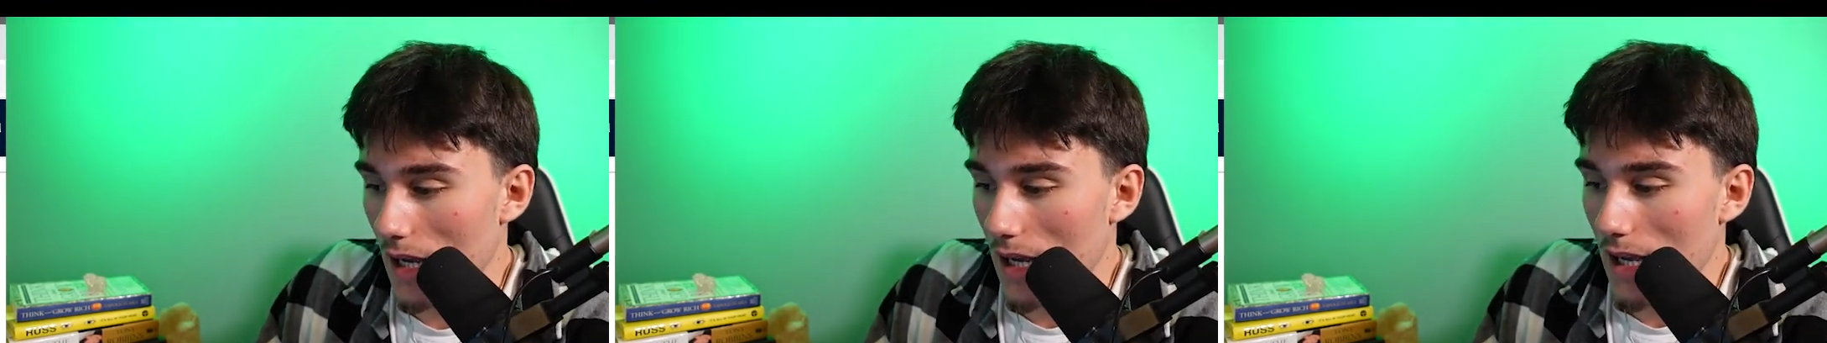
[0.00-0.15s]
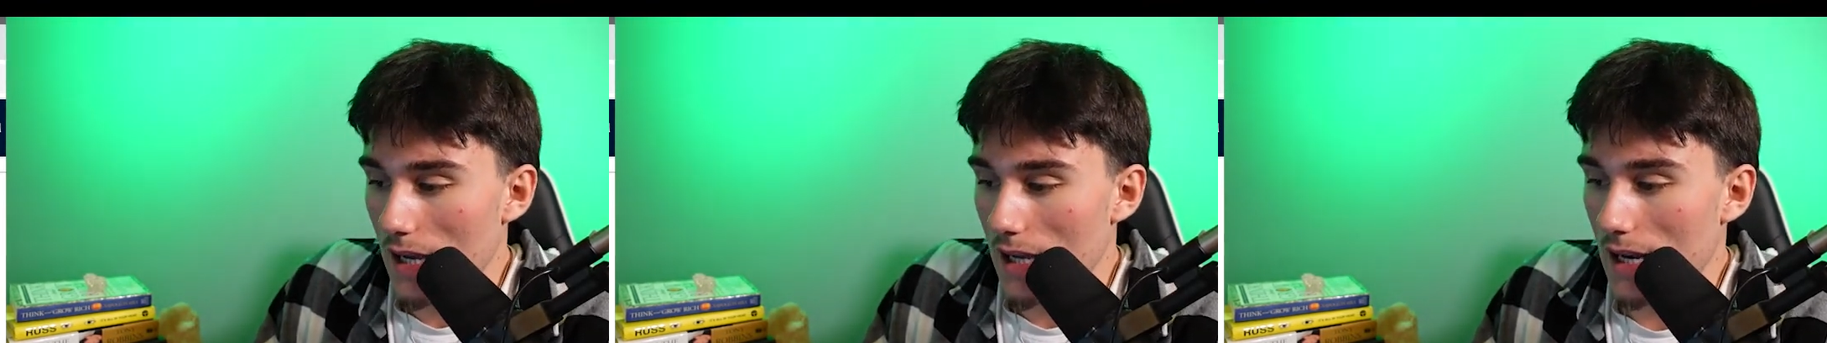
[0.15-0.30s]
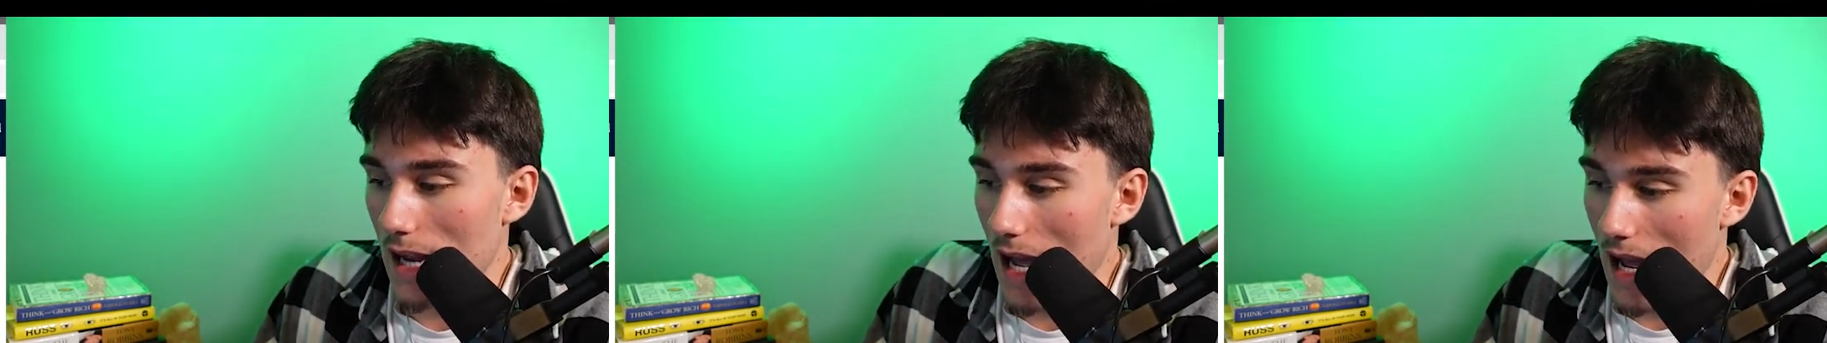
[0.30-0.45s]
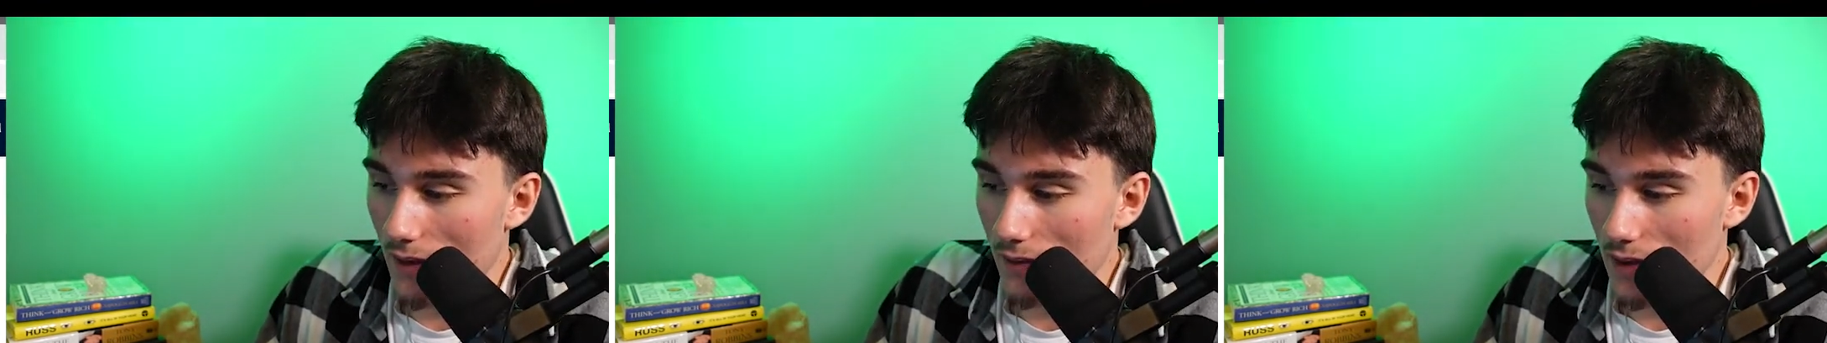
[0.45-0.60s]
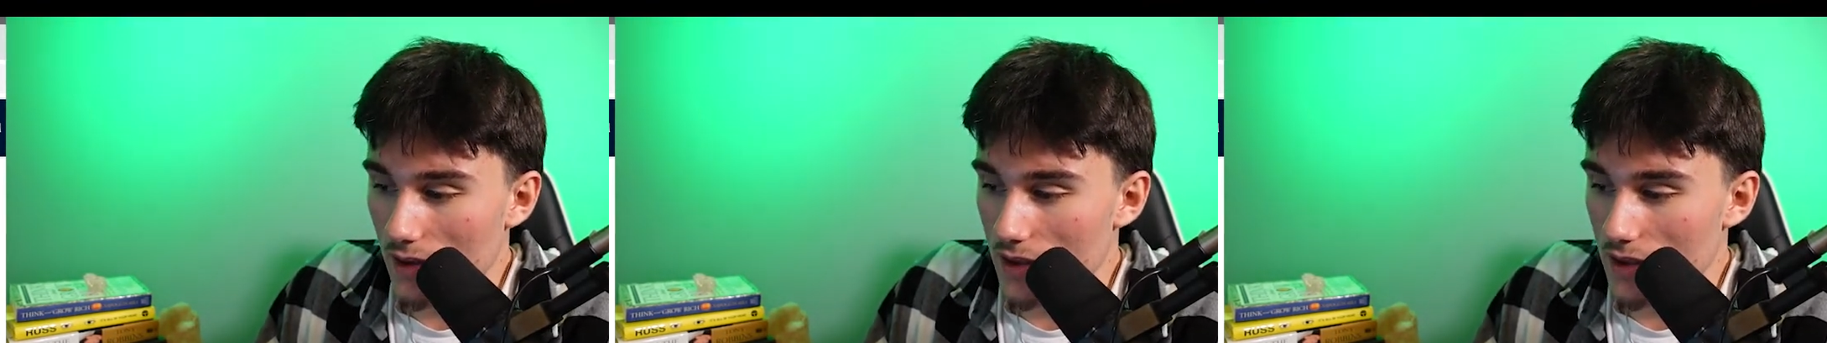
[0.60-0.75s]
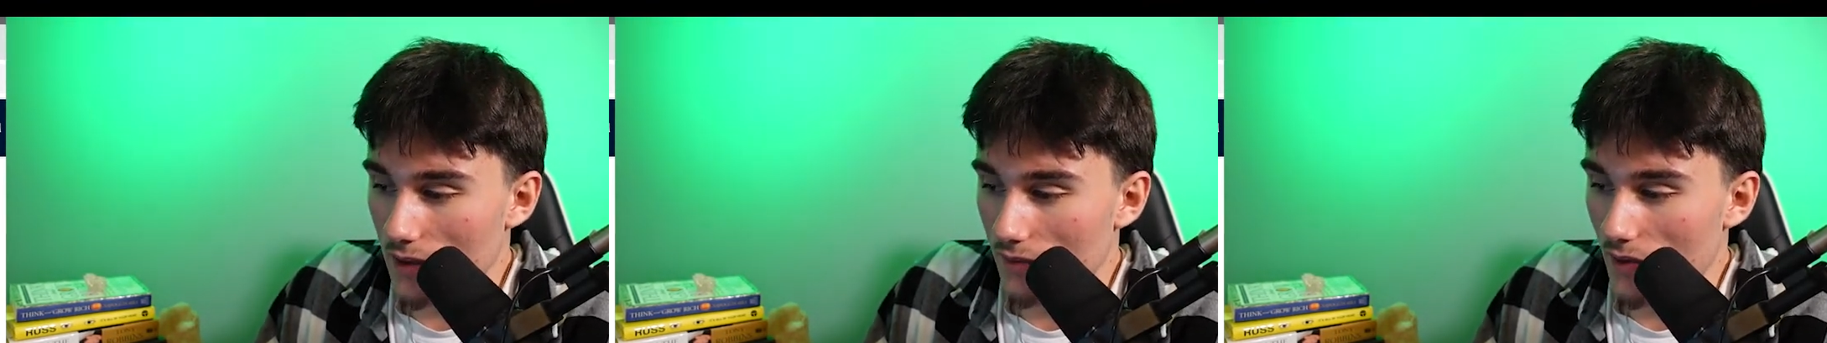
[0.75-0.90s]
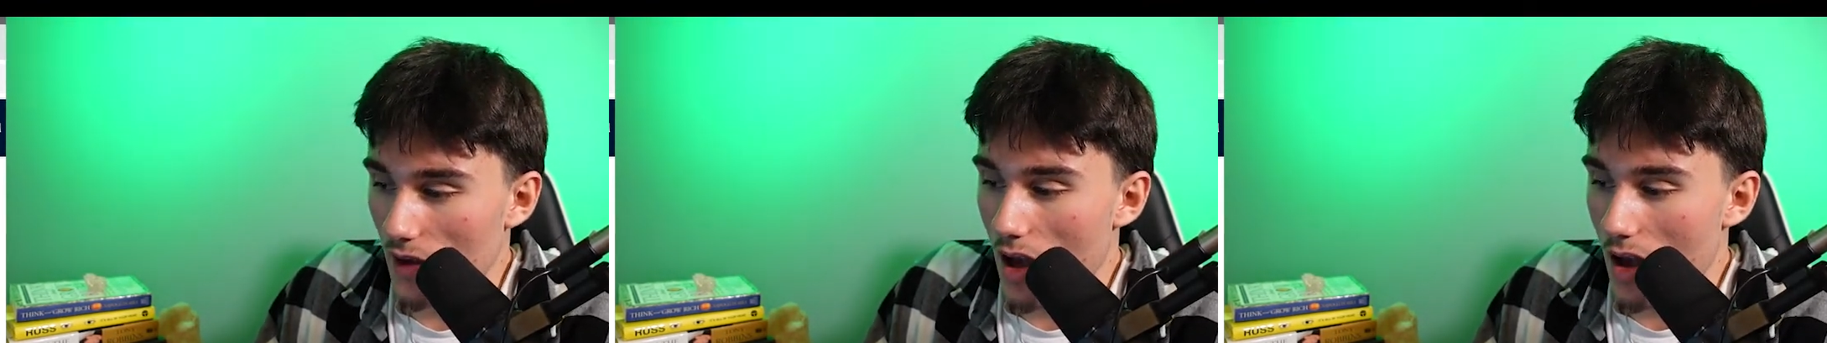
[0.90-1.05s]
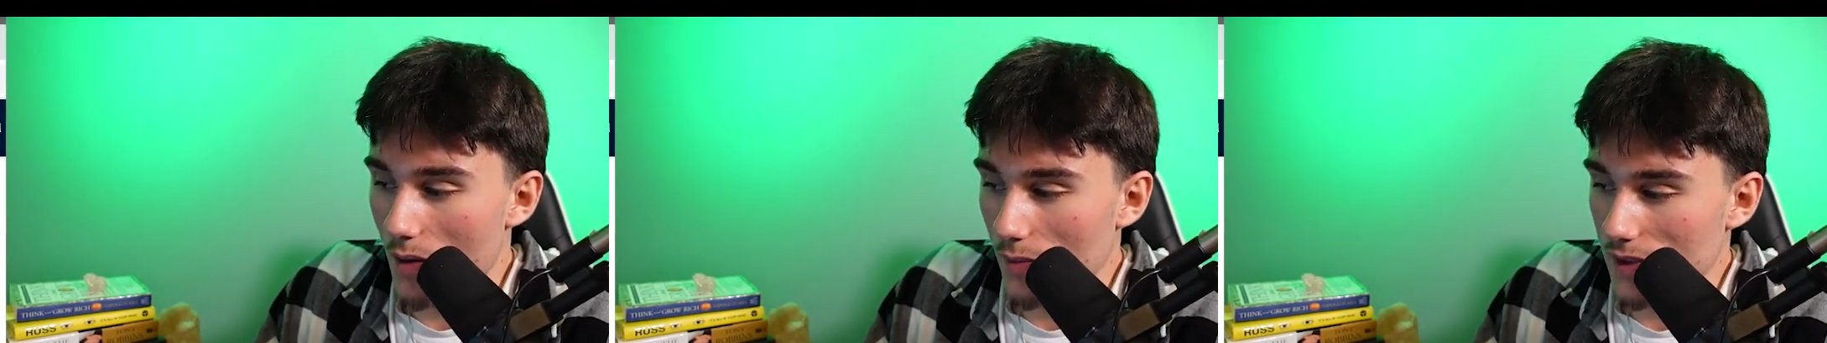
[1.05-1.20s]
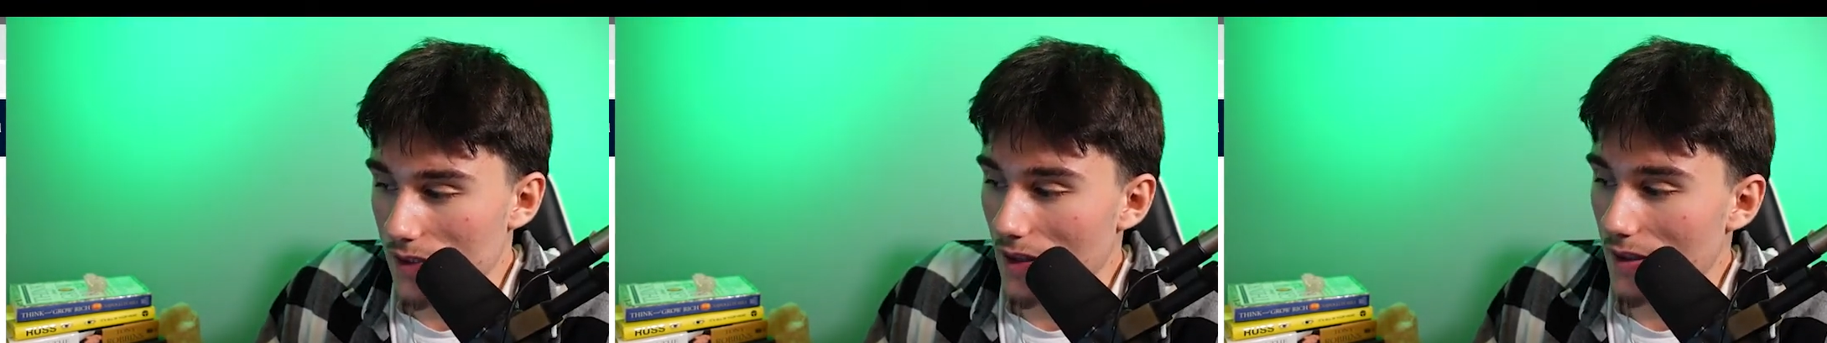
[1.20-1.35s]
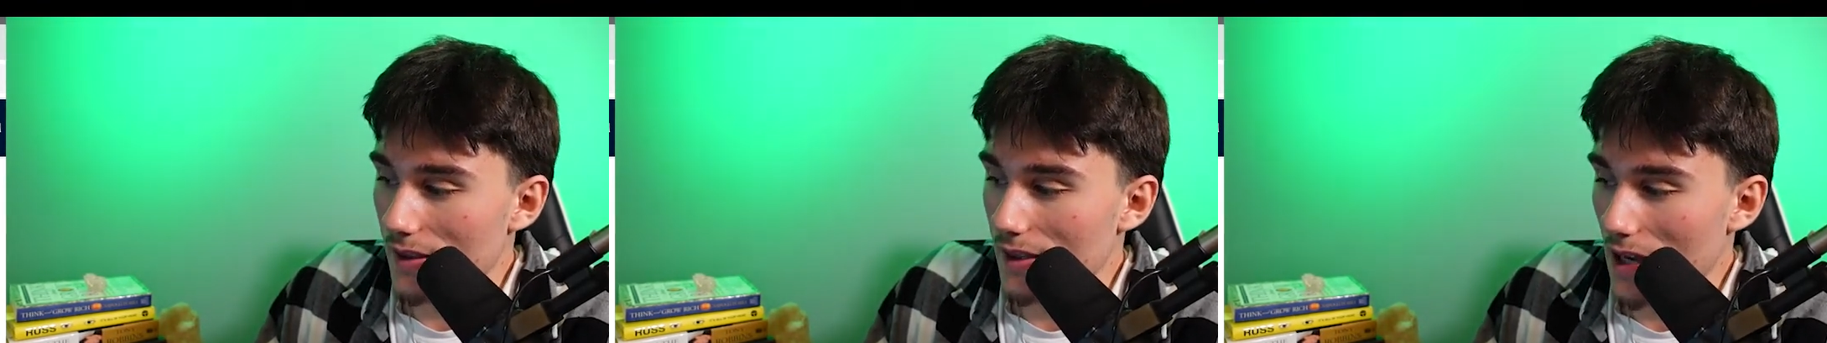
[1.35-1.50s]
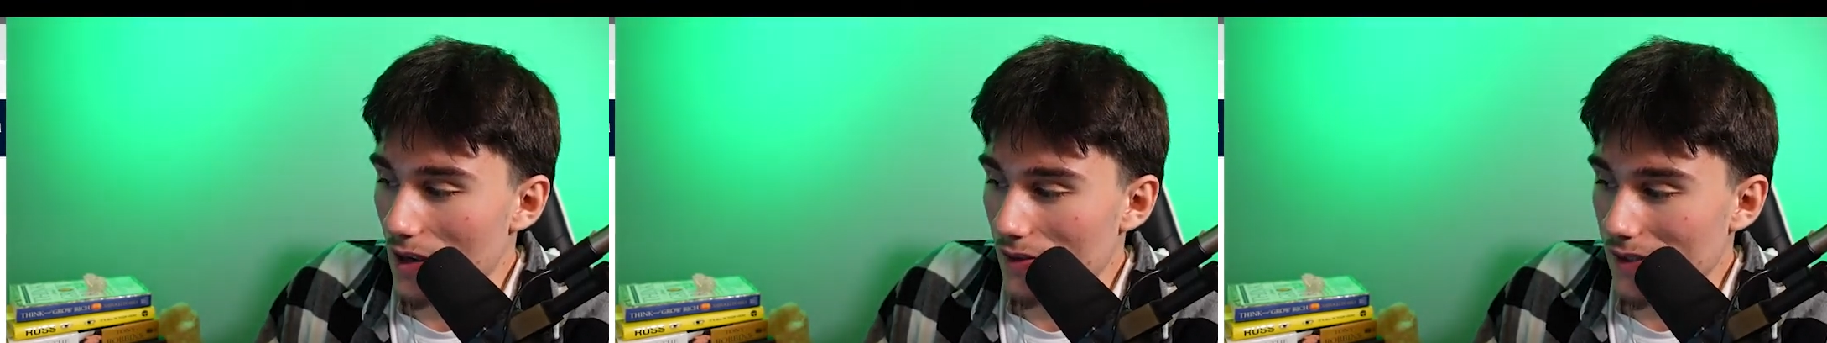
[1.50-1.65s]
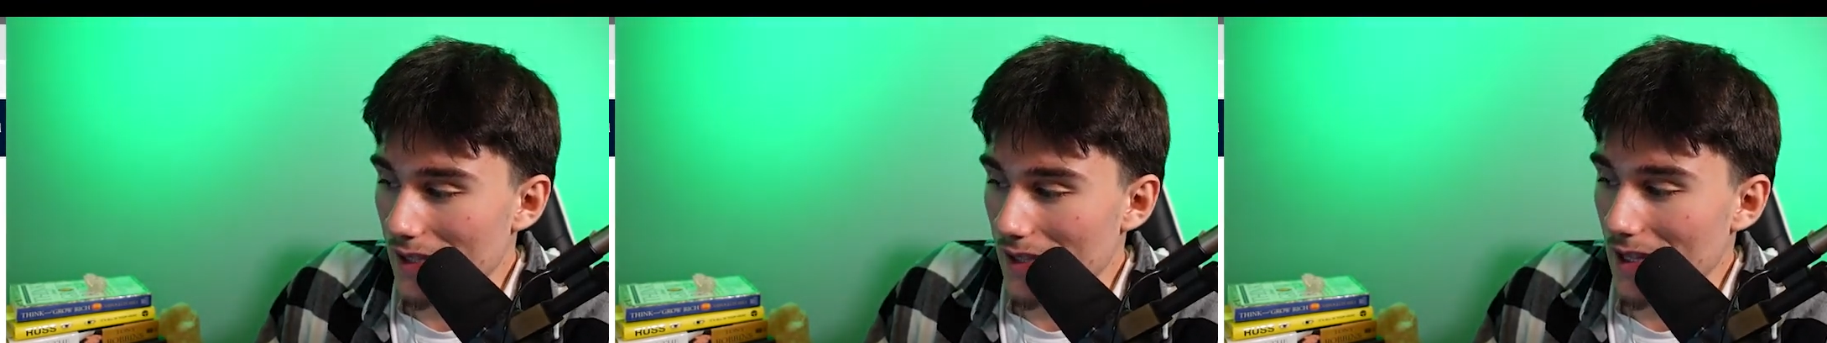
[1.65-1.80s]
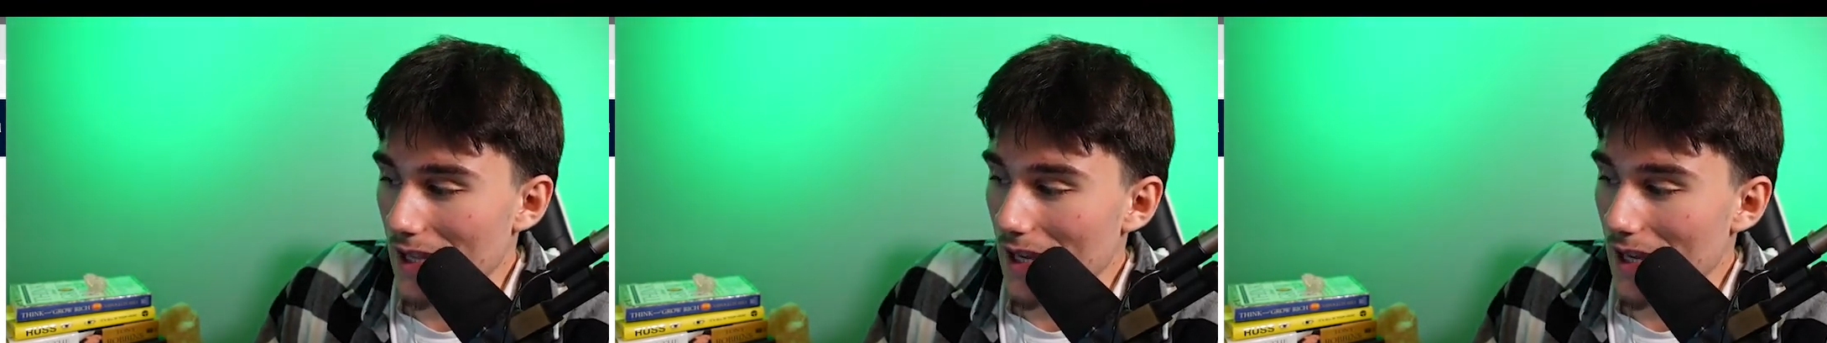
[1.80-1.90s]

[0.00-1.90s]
an average of almost 1,000